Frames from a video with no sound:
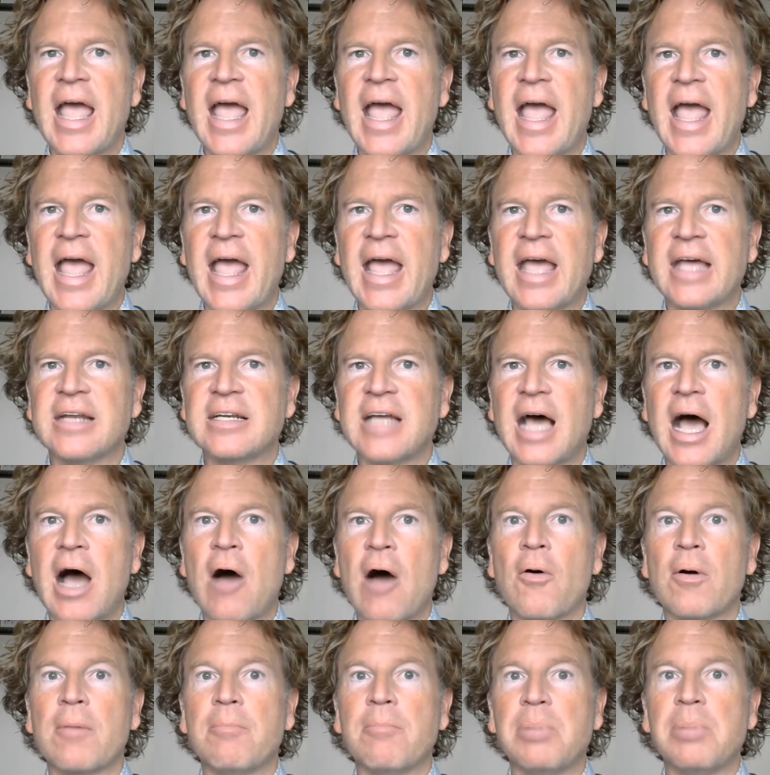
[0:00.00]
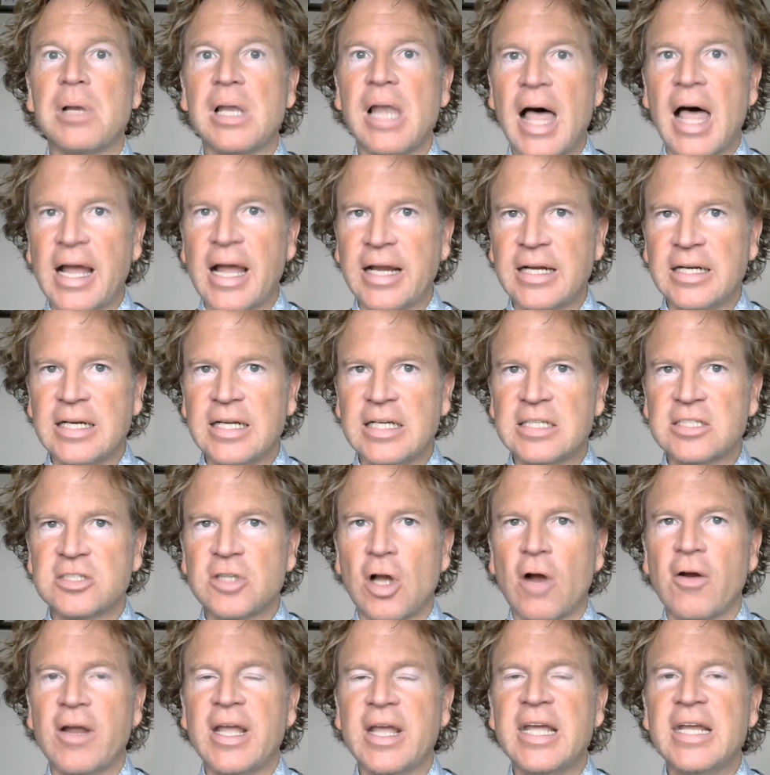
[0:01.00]
and our blindness,
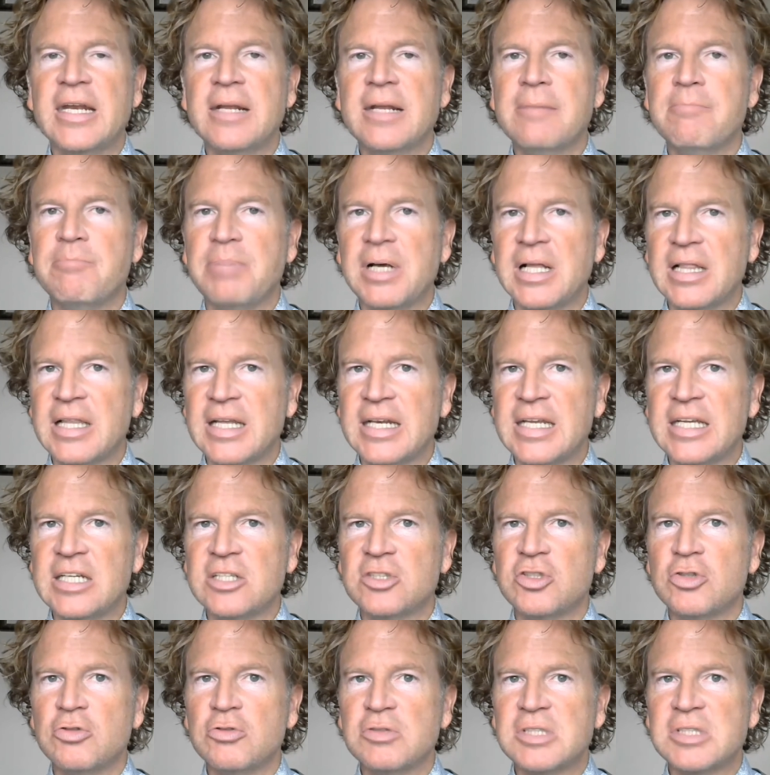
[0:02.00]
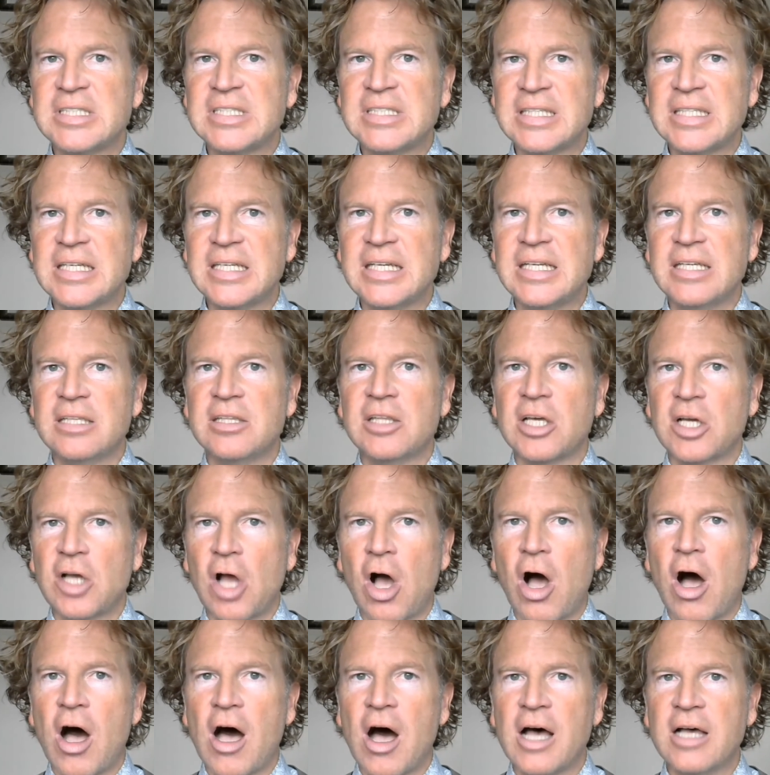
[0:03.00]
our inability to see the
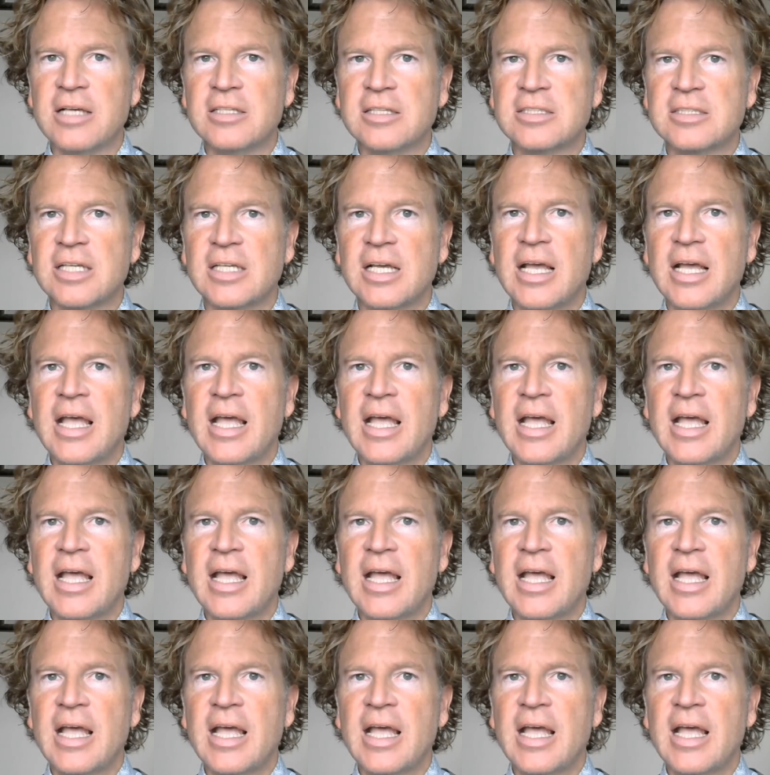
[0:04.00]
cause,